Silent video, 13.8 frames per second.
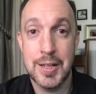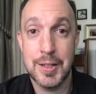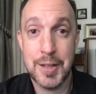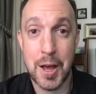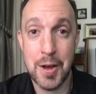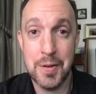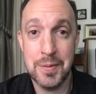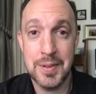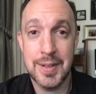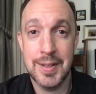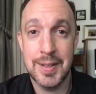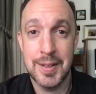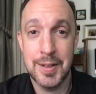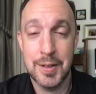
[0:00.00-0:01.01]
don't
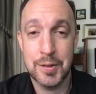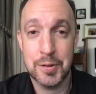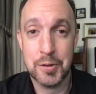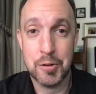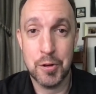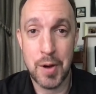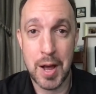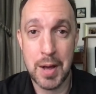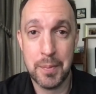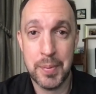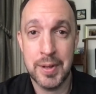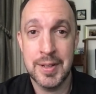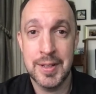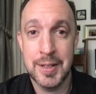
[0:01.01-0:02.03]
screw
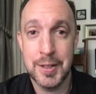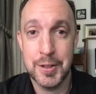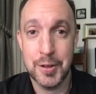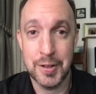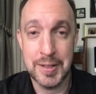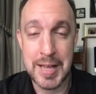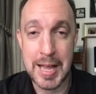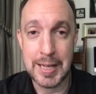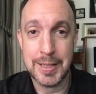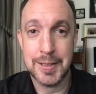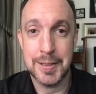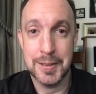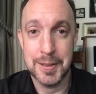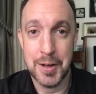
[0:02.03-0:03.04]
up your
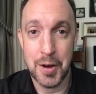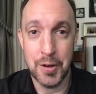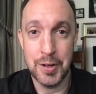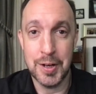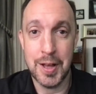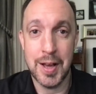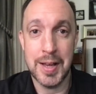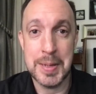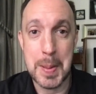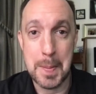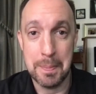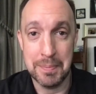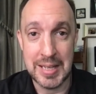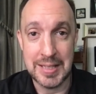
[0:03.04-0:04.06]
next online
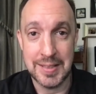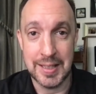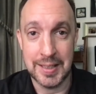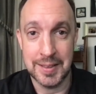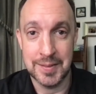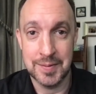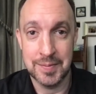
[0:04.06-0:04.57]
meeting.